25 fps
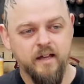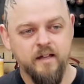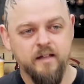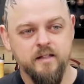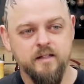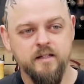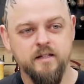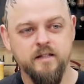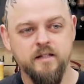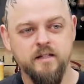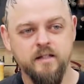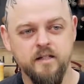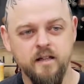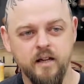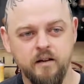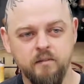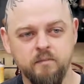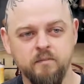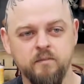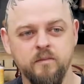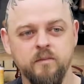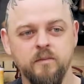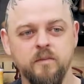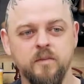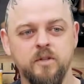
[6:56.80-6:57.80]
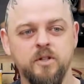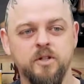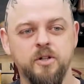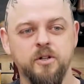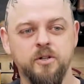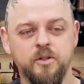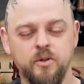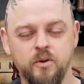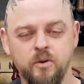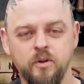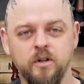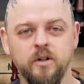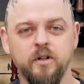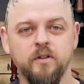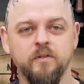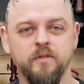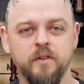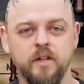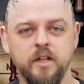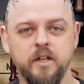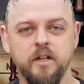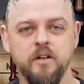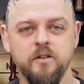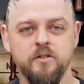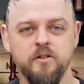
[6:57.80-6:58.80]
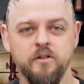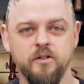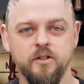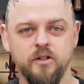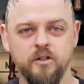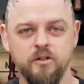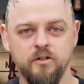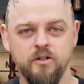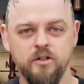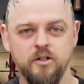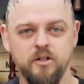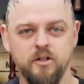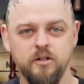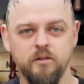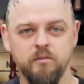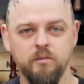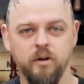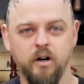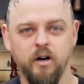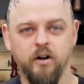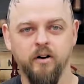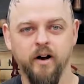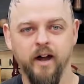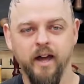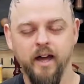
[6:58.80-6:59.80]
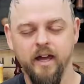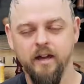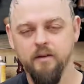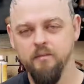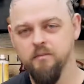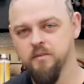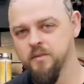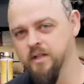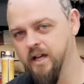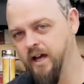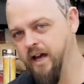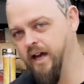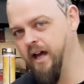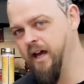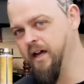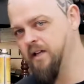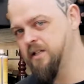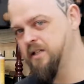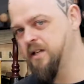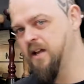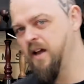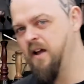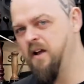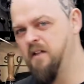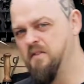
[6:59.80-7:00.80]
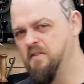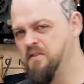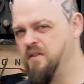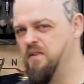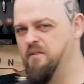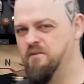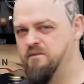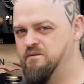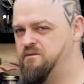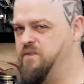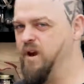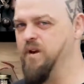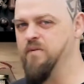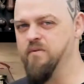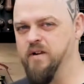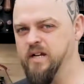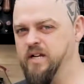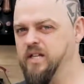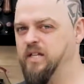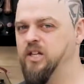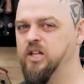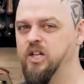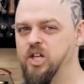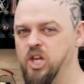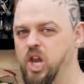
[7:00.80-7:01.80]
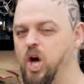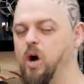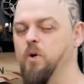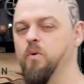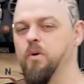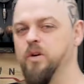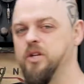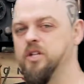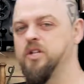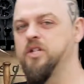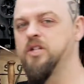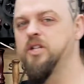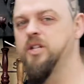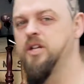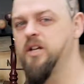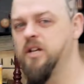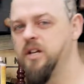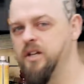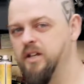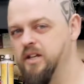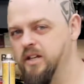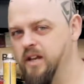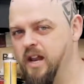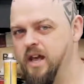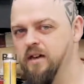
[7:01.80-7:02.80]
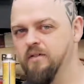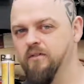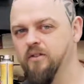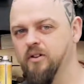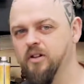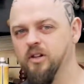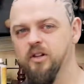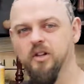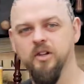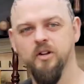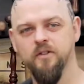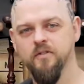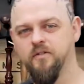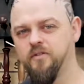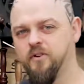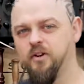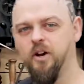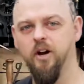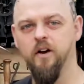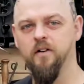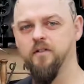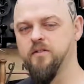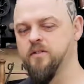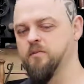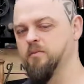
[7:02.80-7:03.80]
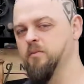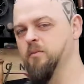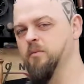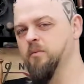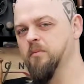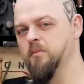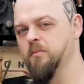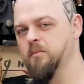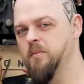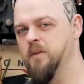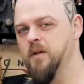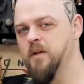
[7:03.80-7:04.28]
some tutorial videos on YouTube are aimed at the very lowest level of craftsman.